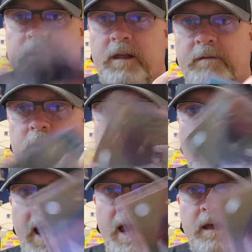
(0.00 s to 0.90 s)
Love the
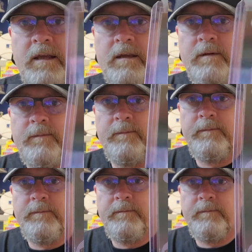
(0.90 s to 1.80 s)
back
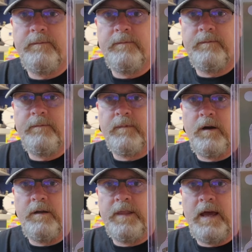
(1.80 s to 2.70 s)

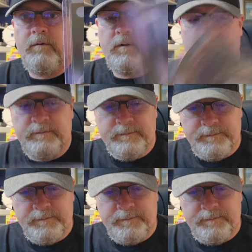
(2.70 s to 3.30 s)
on that one.